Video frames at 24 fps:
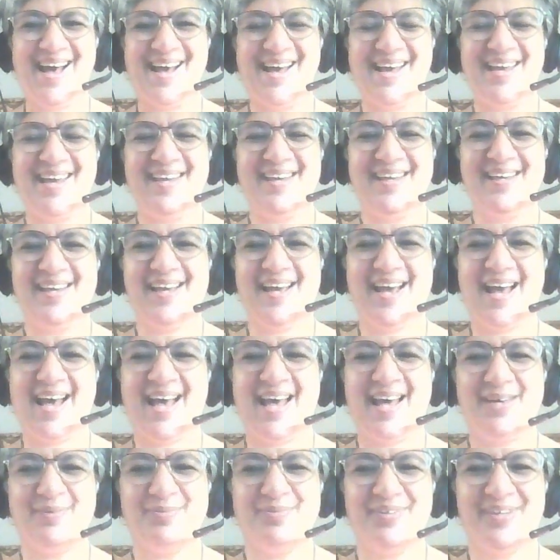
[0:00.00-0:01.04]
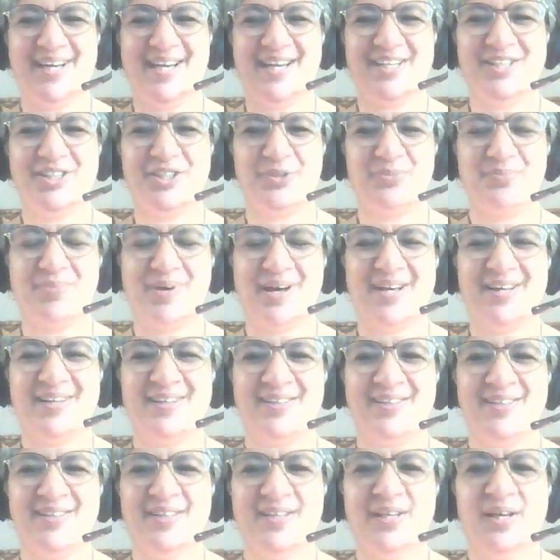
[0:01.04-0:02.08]
Hi, I'm Reshma.
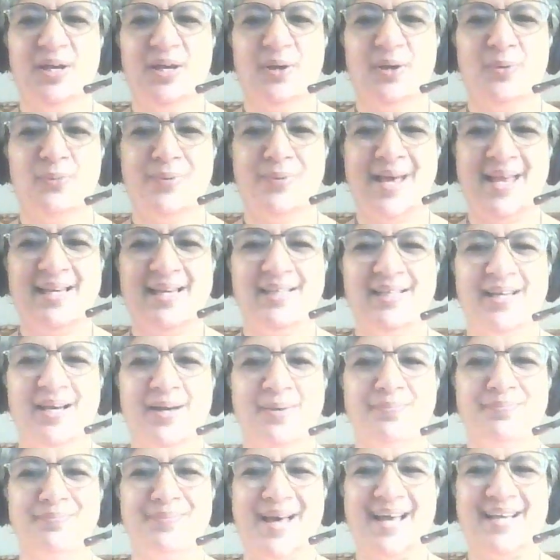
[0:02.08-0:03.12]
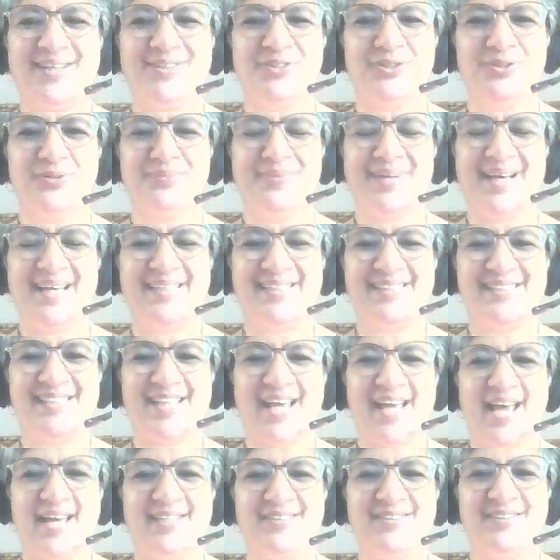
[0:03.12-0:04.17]
Welcome back to my
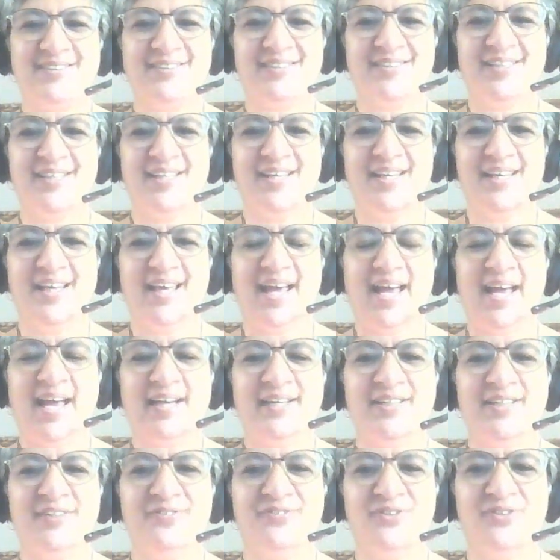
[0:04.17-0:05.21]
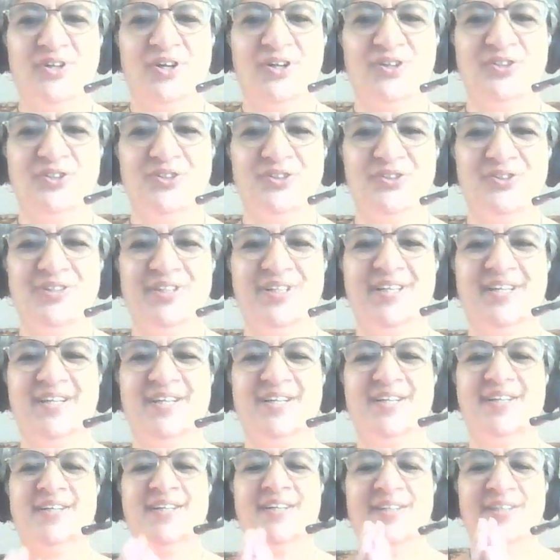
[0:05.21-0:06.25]
channel. And if you're new
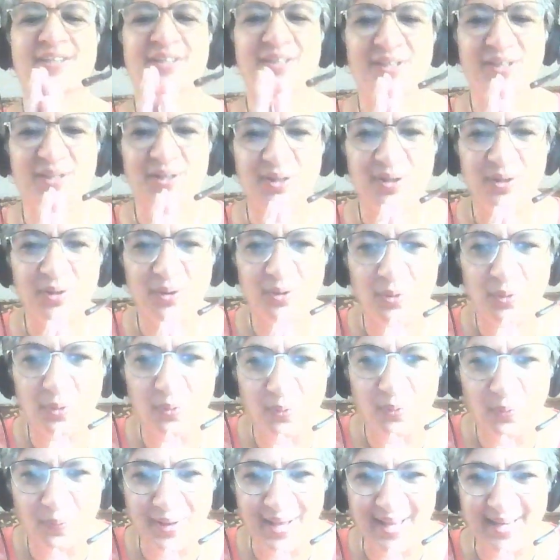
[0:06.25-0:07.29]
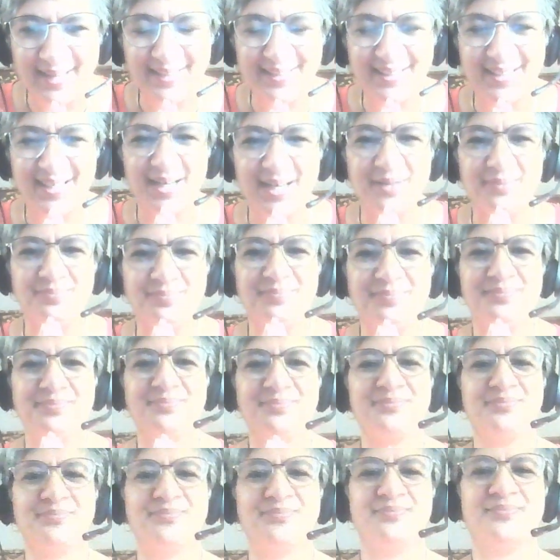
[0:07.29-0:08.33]
here, welcome.
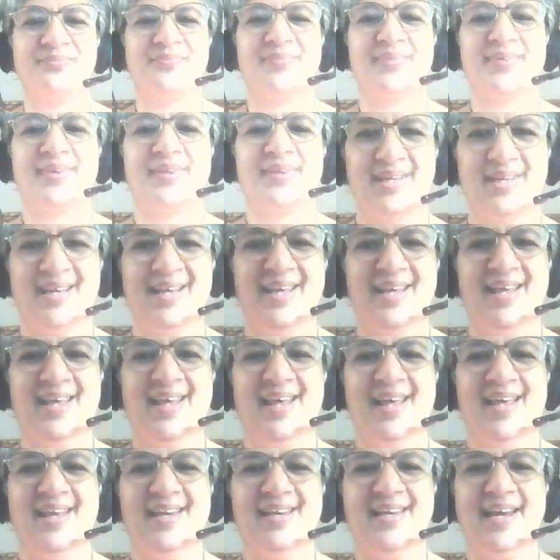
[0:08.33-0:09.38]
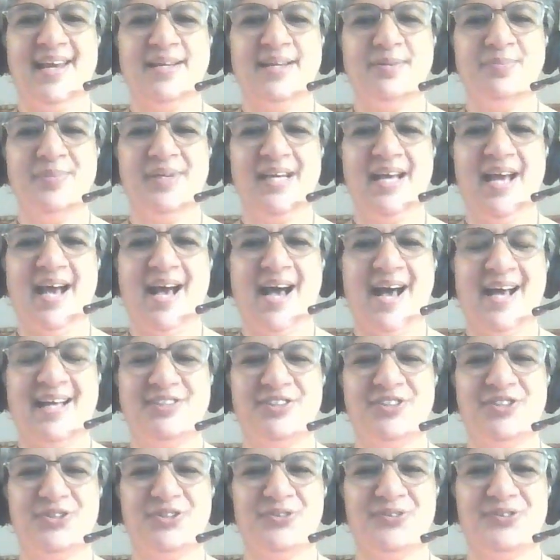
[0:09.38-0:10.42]
Let me
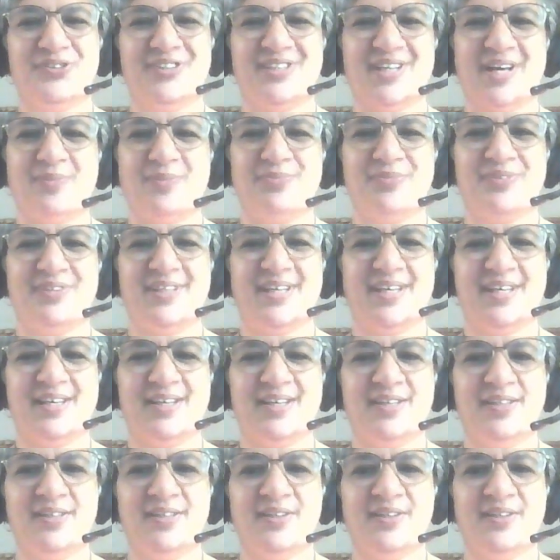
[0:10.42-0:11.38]
ask you something.